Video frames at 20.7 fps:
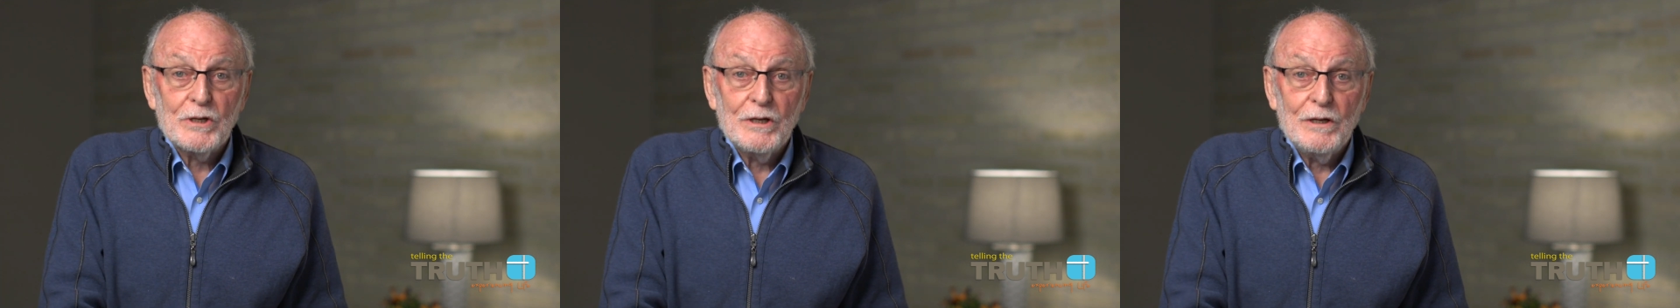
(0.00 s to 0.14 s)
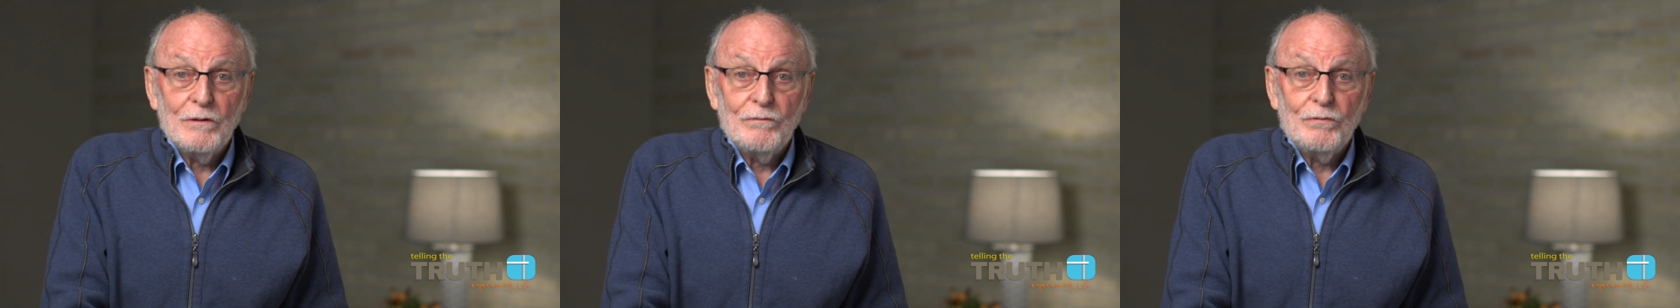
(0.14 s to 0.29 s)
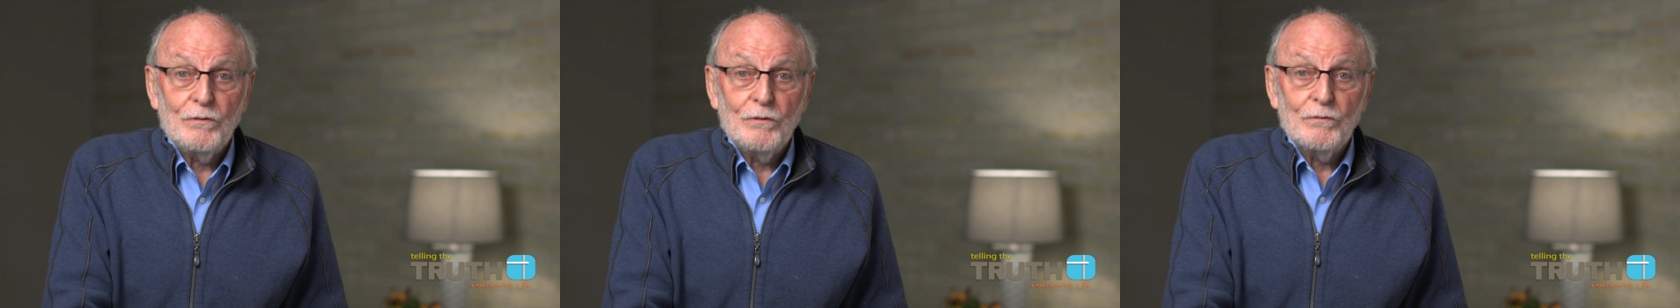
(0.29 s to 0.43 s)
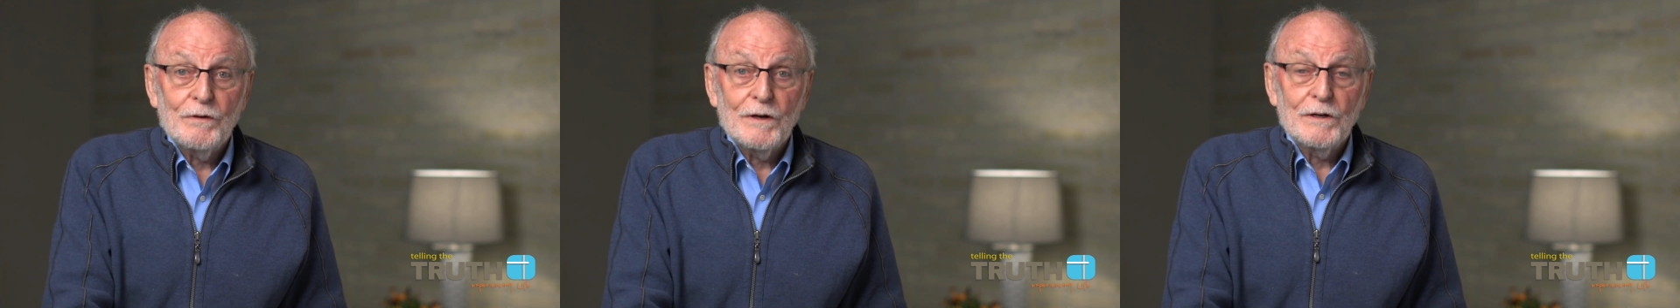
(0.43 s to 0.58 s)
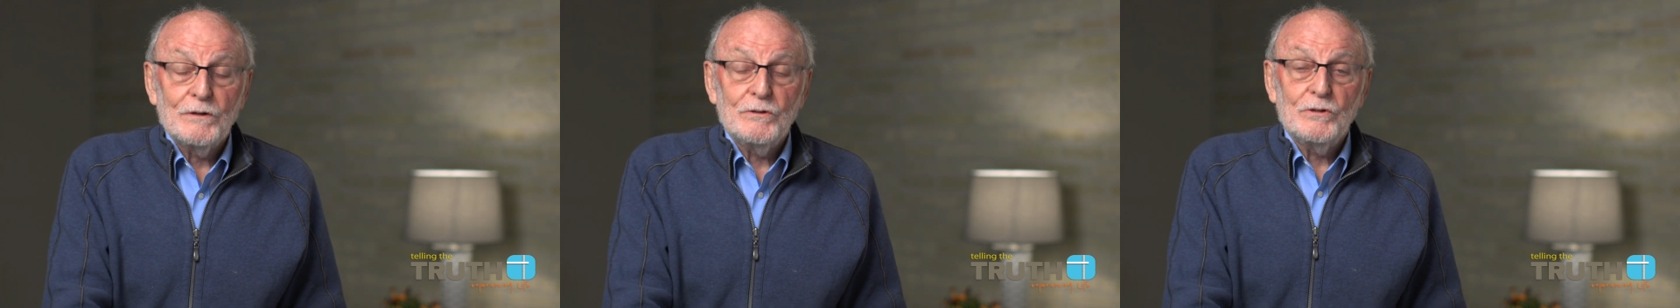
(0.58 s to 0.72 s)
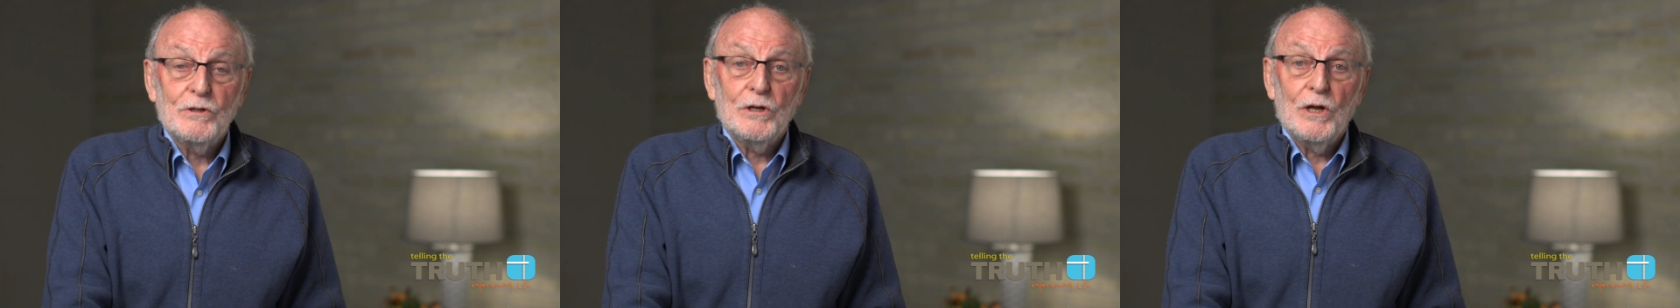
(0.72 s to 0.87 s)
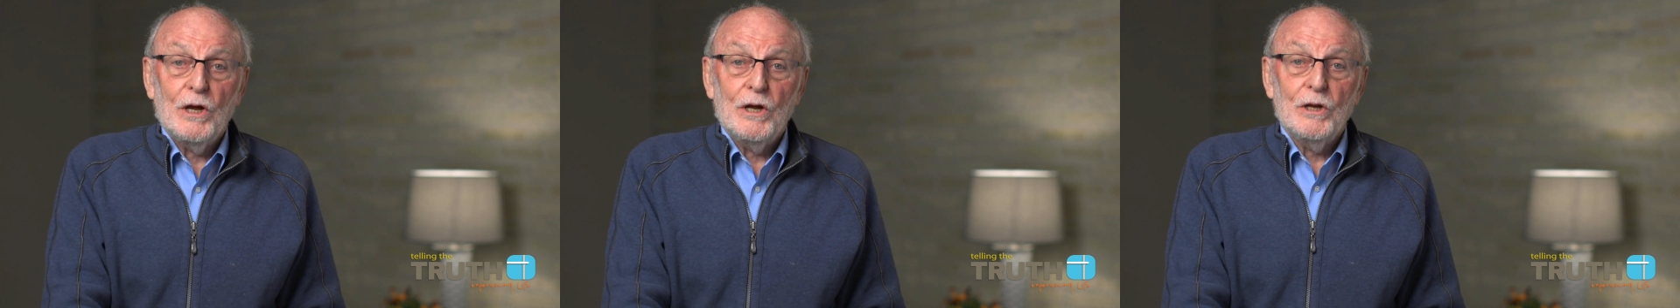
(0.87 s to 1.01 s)
if you
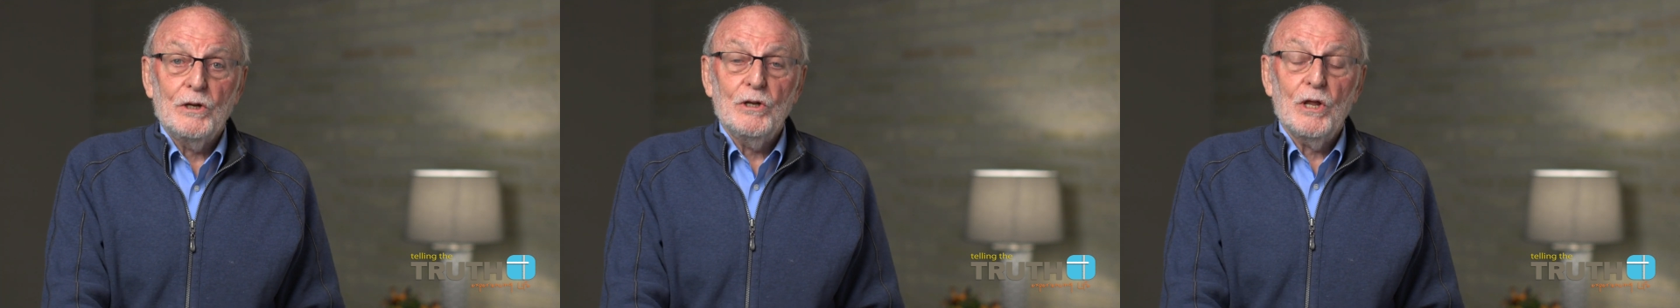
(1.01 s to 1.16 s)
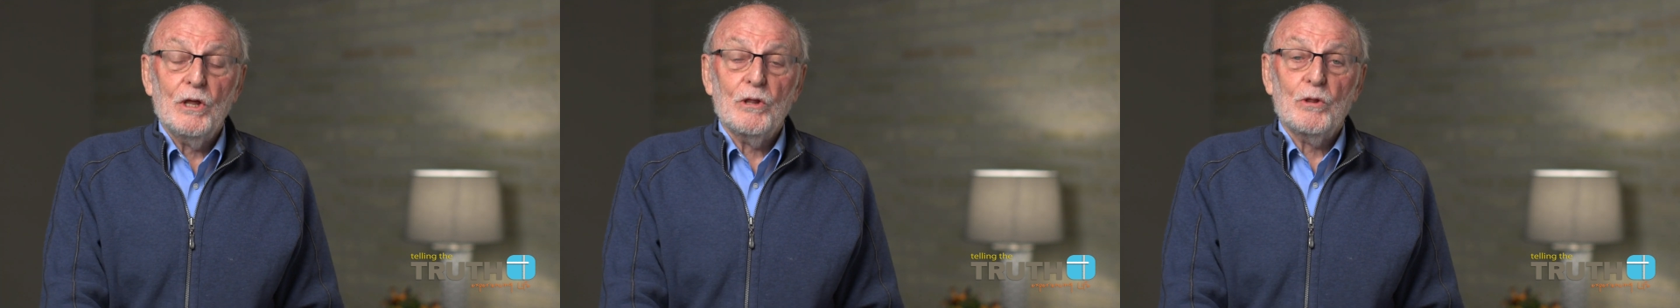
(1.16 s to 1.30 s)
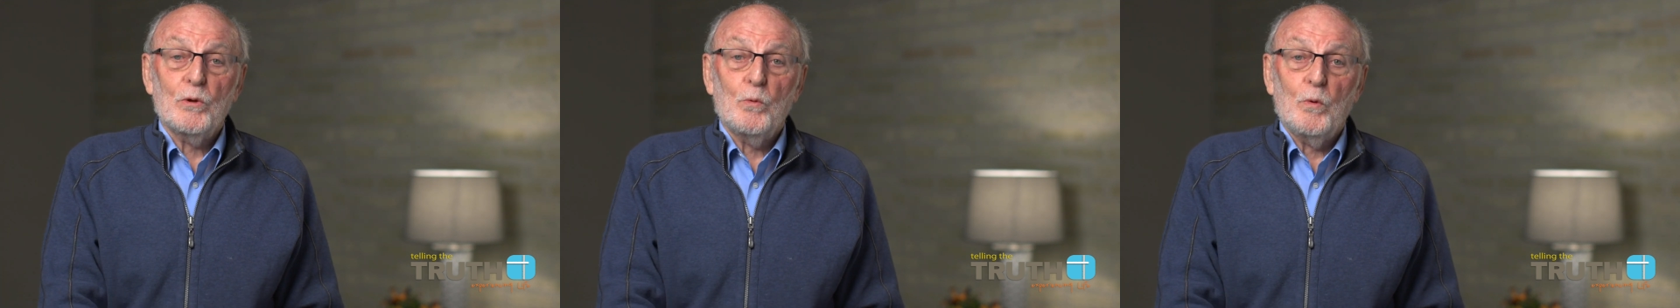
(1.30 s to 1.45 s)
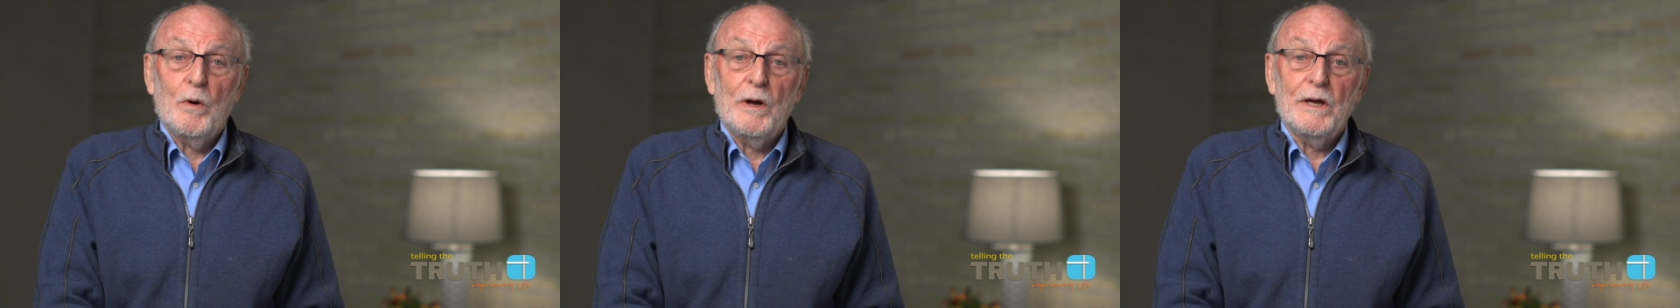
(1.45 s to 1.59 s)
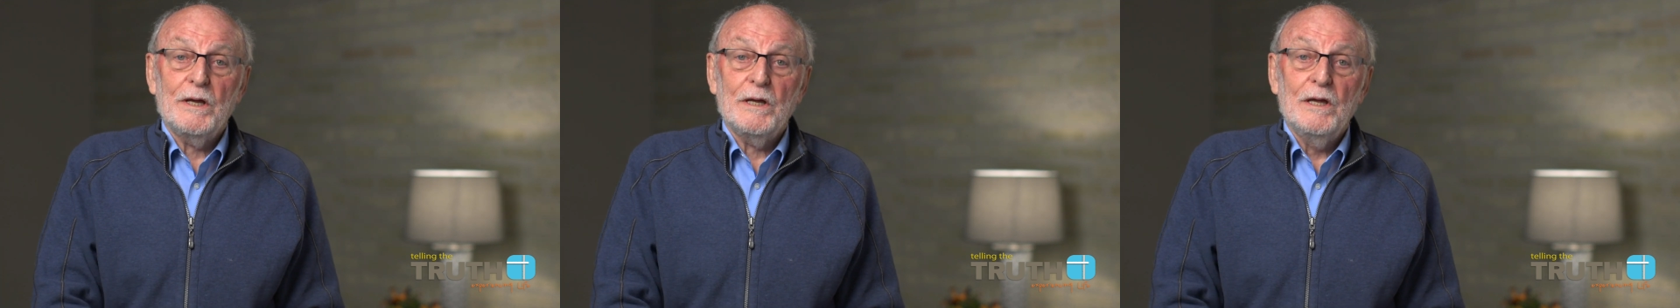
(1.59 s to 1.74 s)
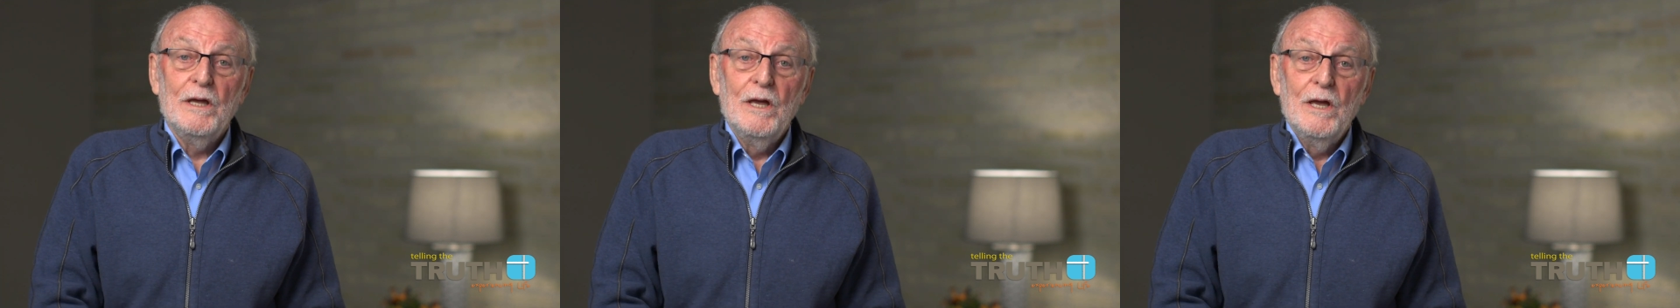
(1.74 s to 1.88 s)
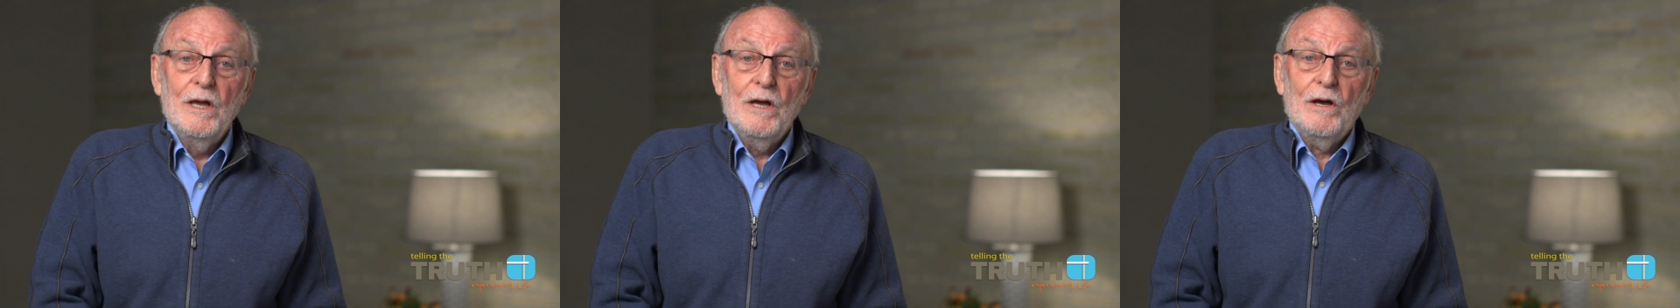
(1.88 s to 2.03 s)
find another way